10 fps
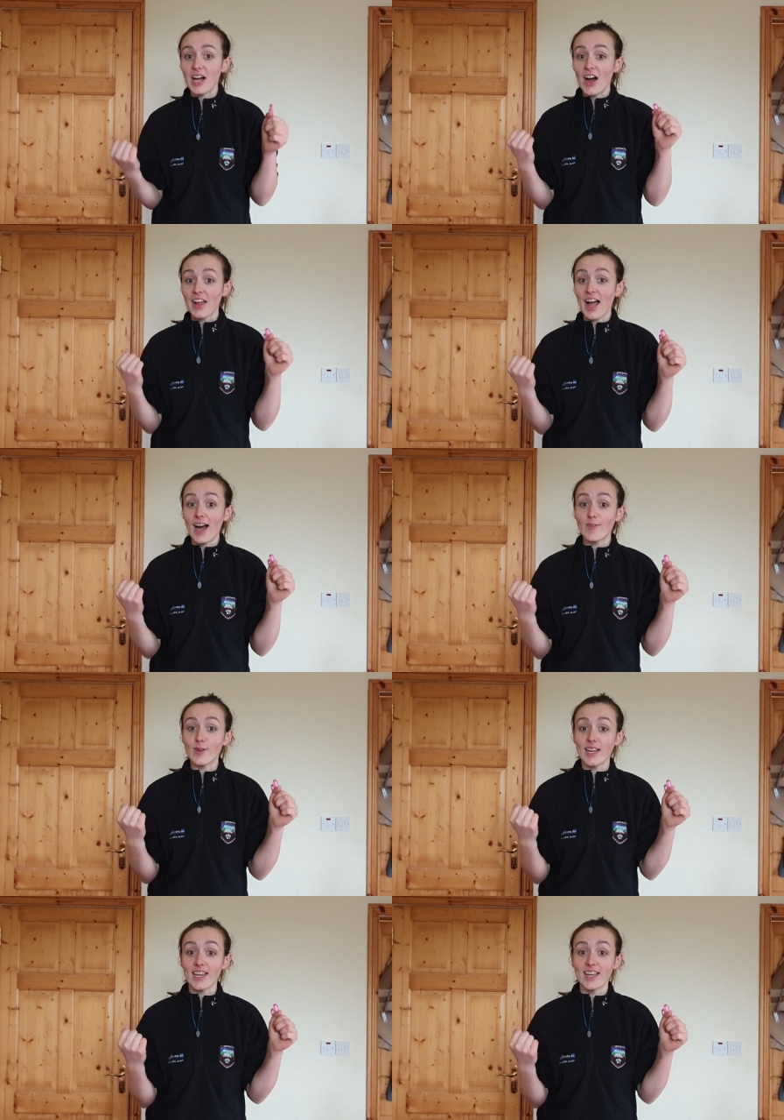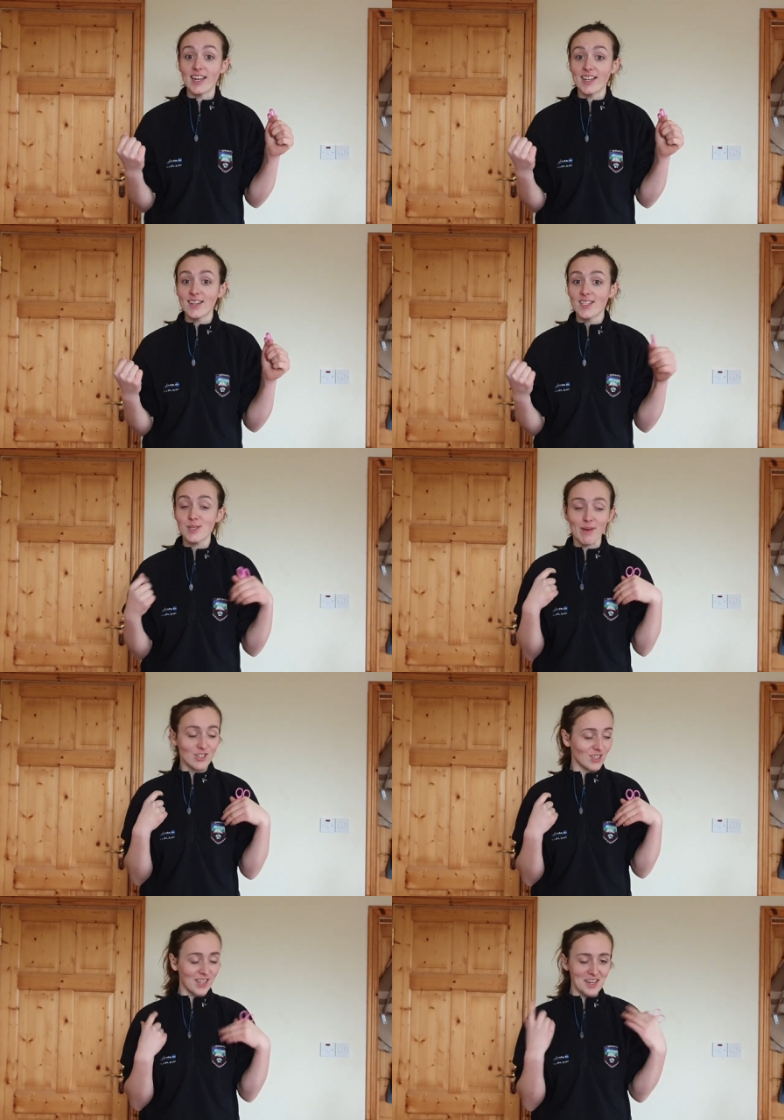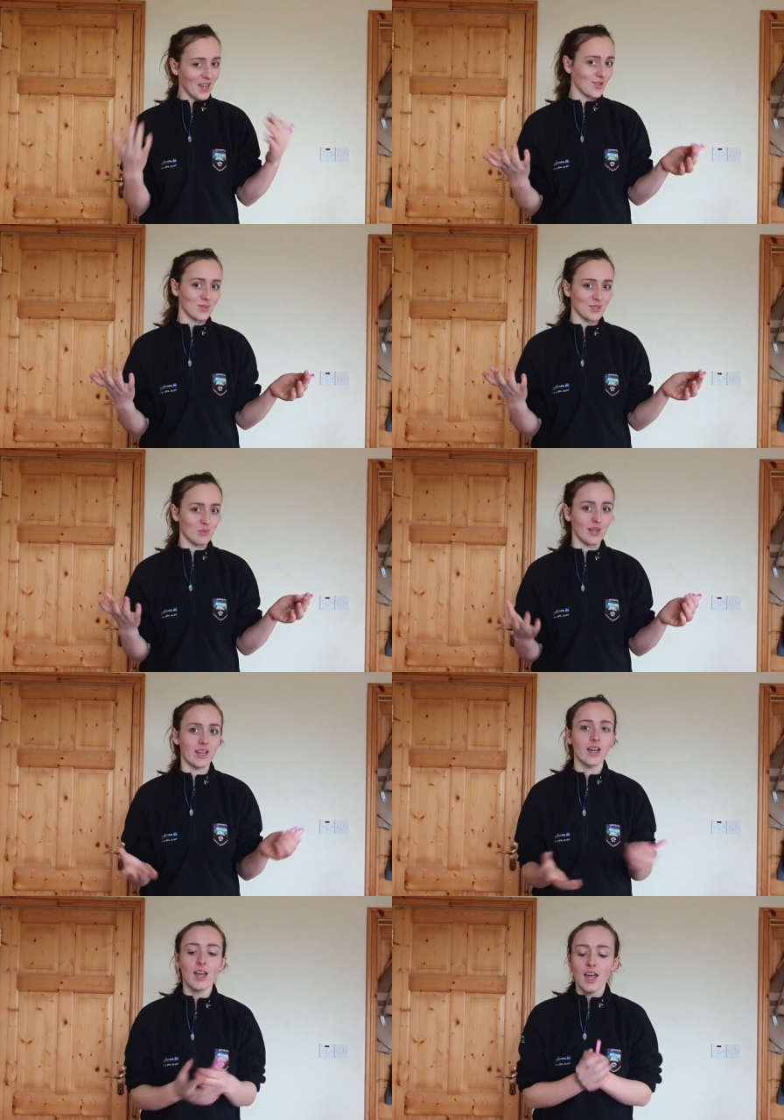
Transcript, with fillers: I have a special announcement to make.